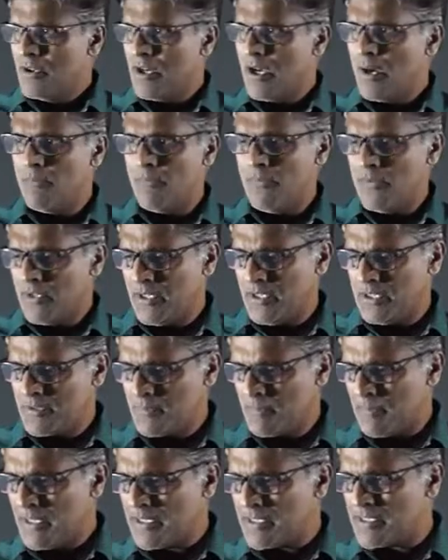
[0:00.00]
Upward is
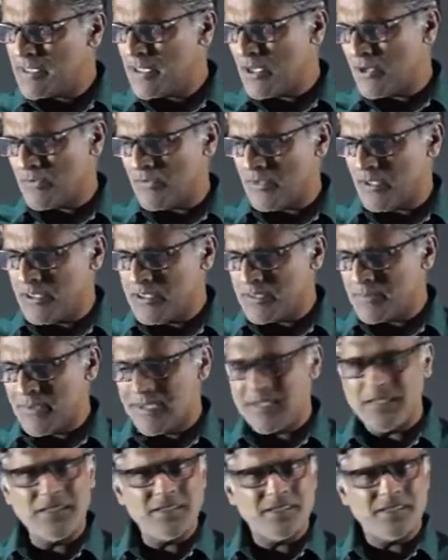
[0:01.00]
plus, downward is
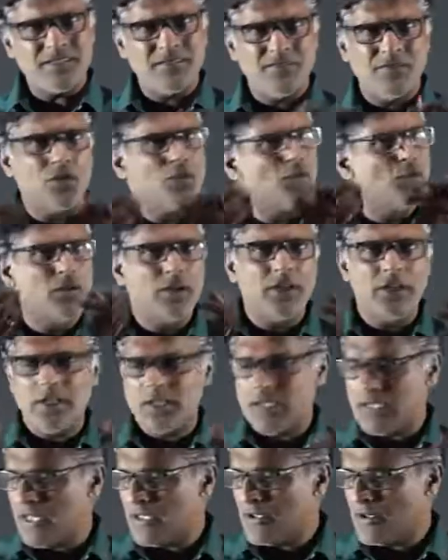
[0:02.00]
minus. You don't need
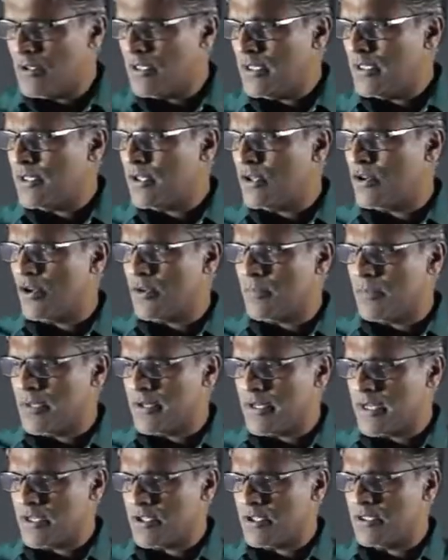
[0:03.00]
a calculator. Normal
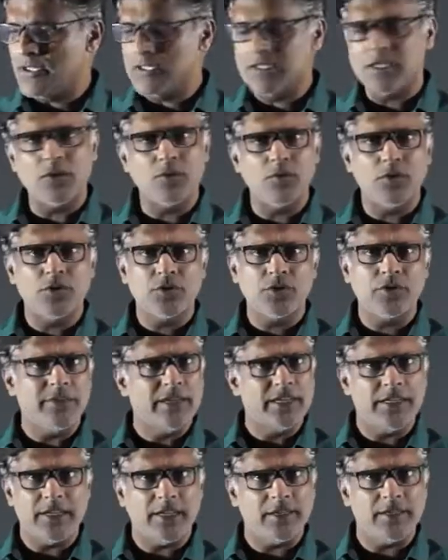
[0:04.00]
reaction is equal to the
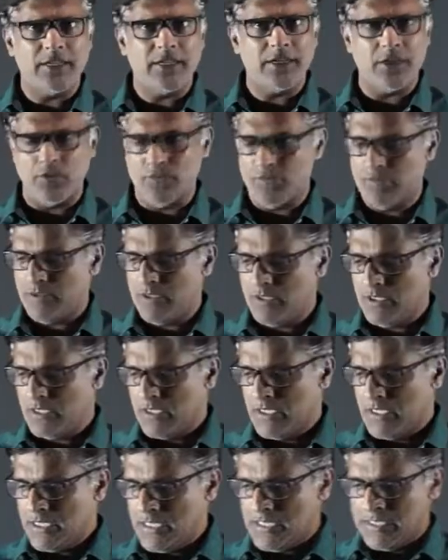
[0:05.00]
weight acting down.
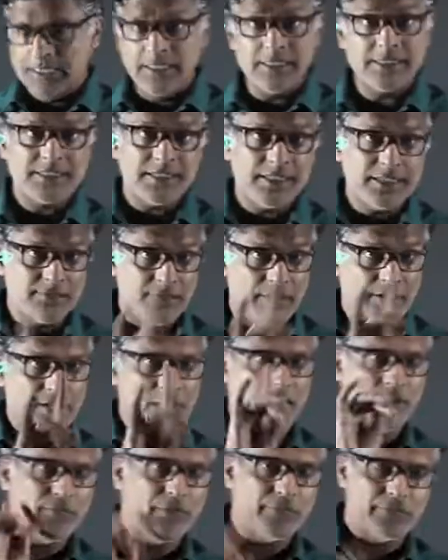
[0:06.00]
This is one
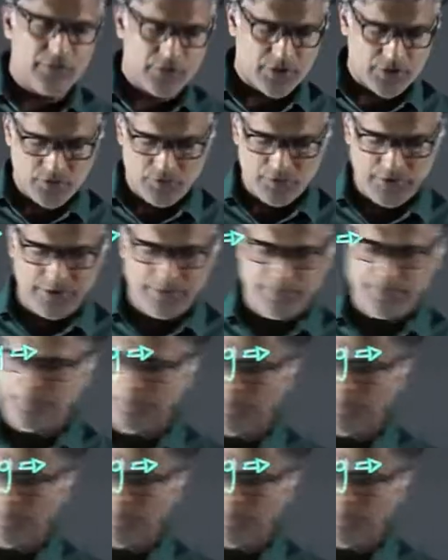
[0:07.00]
half of the story.